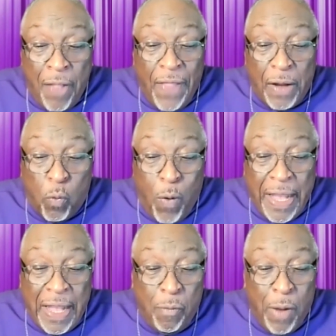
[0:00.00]
that
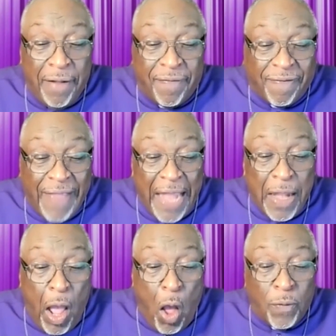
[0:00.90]
when we set
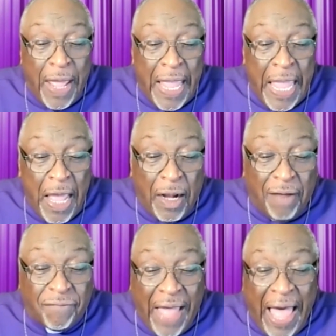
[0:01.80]
on the
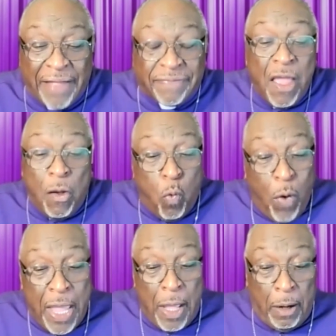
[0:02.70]
hill of God's
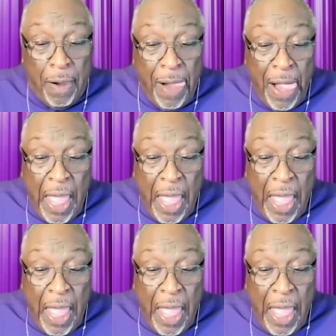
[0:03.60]
will,